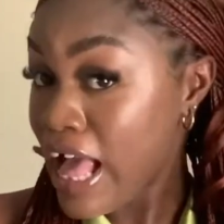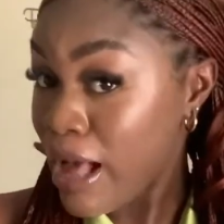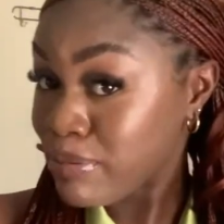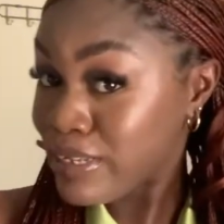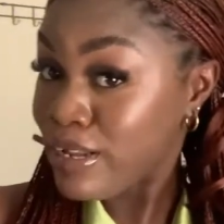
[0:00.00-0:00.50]

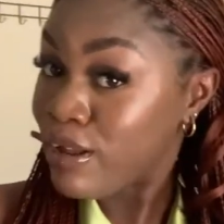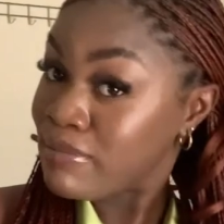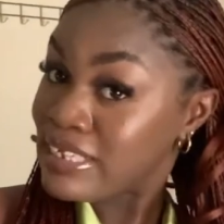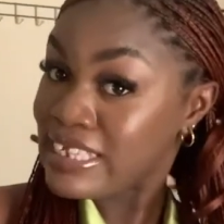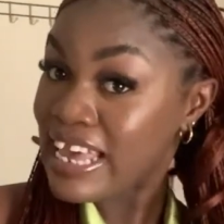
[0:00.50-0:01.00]
I absolutely love
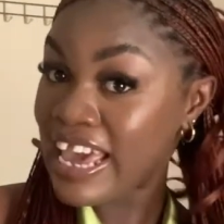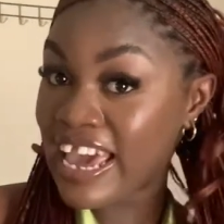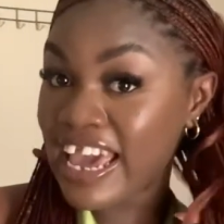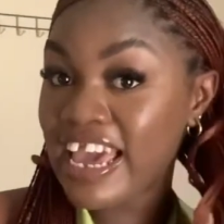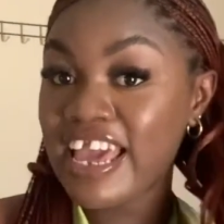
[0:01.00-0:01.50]
this
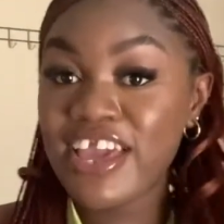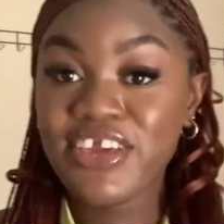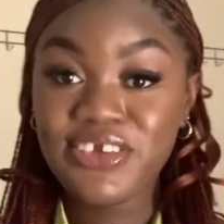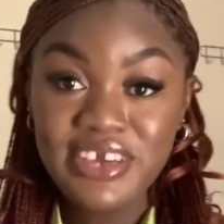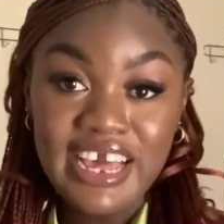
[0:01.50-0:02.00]
hair,
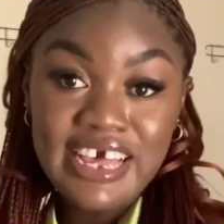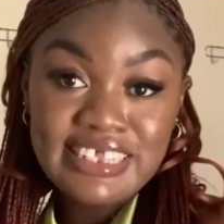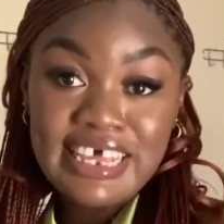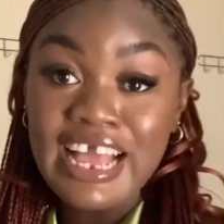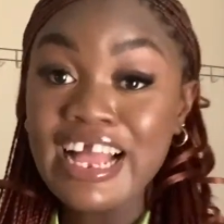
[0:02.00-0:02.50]
you
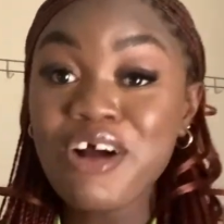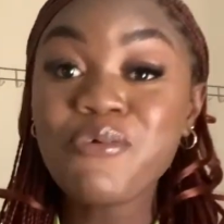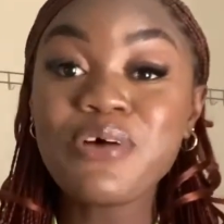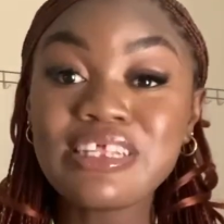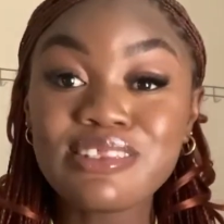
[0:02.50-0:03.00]
guys. I
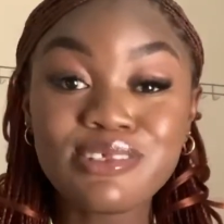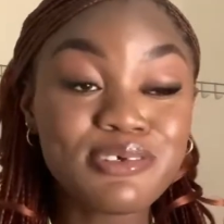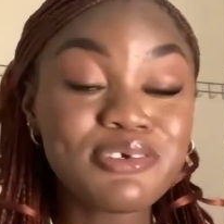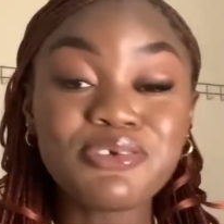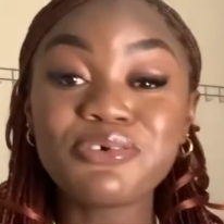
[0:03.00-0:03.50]
can't wait
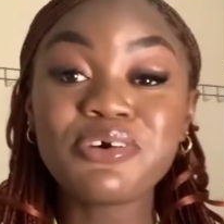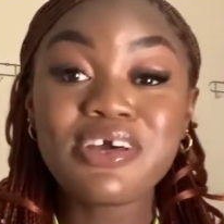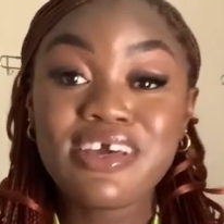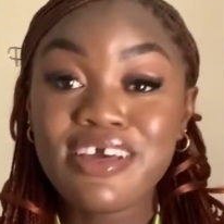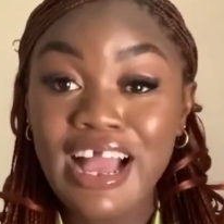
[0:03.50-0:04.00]

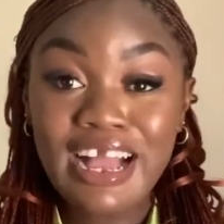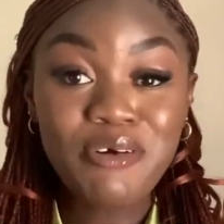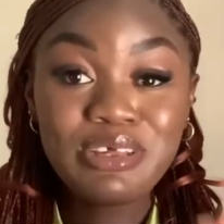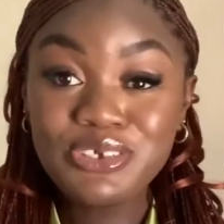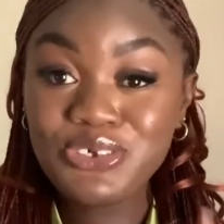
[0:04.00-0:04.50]

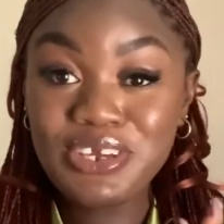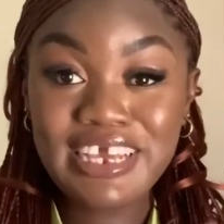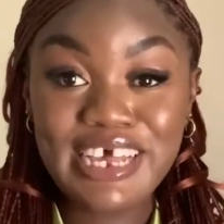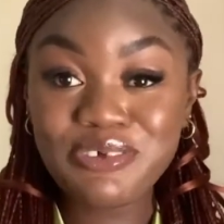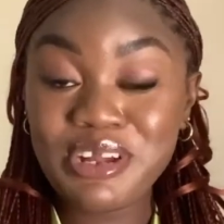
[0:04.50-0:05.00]
to show you
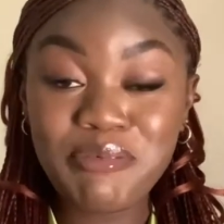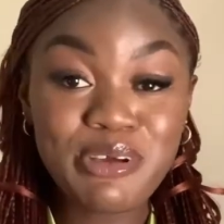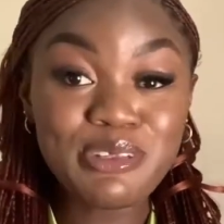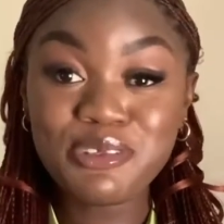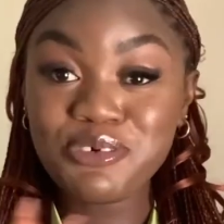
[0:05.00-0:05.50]
guys what I'm
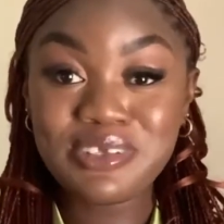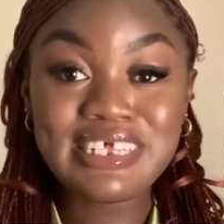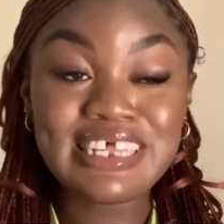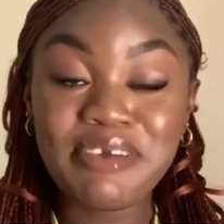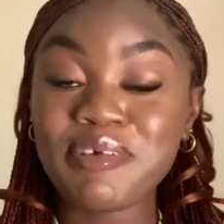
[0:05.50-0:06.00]
going to do with
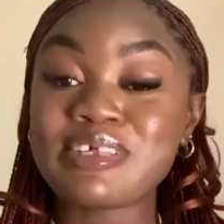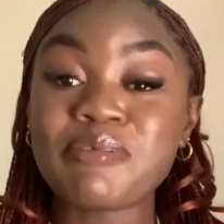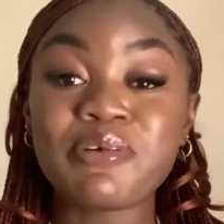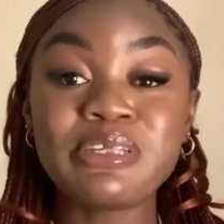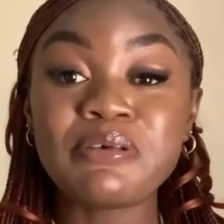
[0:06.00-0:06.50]
this hair because
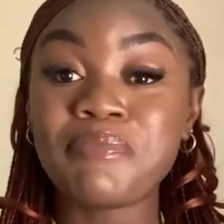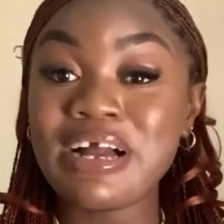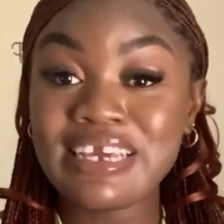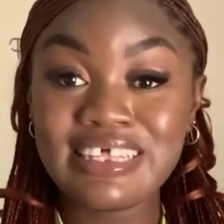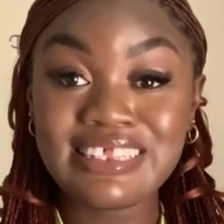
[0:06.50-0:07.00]
I'm going to
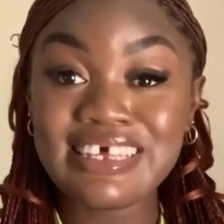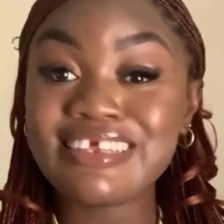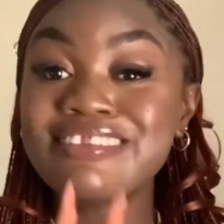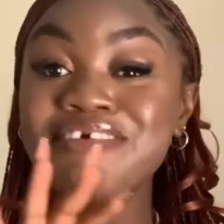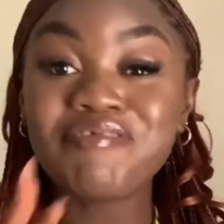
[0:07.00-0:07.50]
pack it
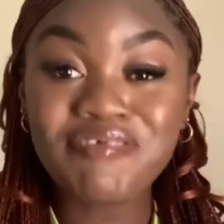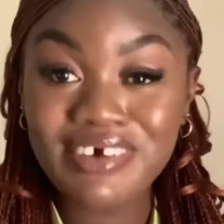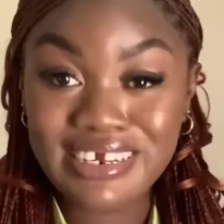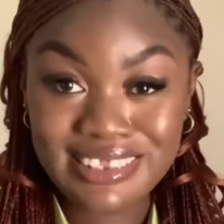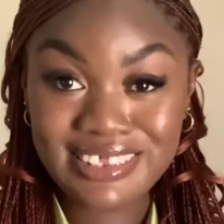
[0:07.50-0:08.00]
in
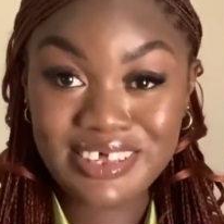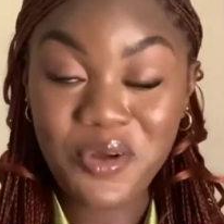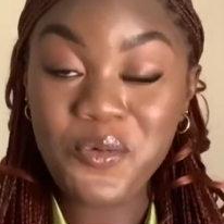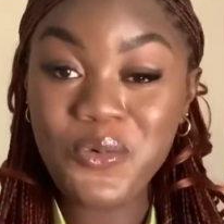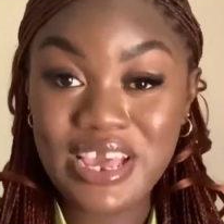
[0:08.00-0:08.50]
different
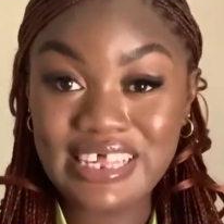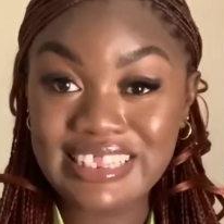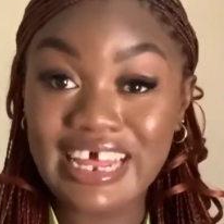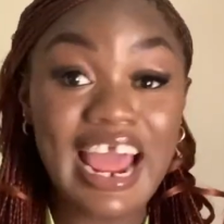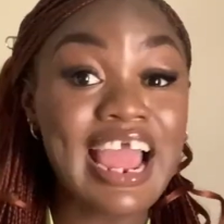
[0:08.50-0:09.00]
ways
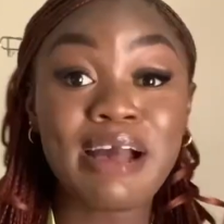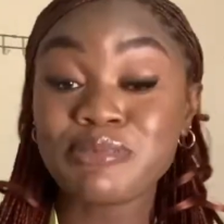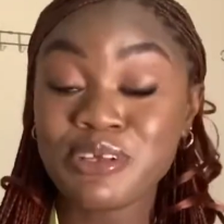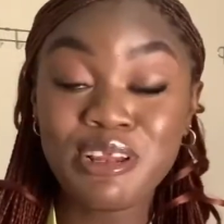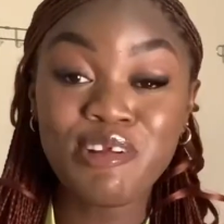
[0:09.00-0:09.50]
that I
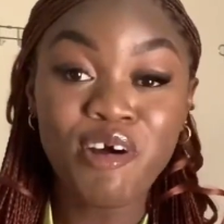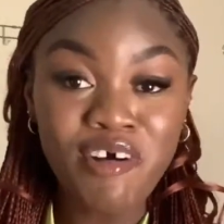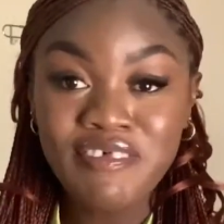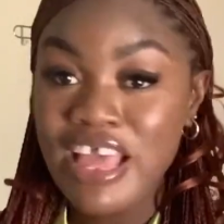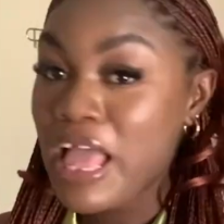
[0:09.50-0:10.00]
absolutely
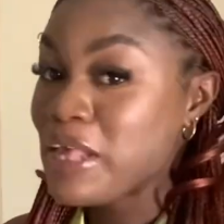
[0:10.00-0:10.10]
love.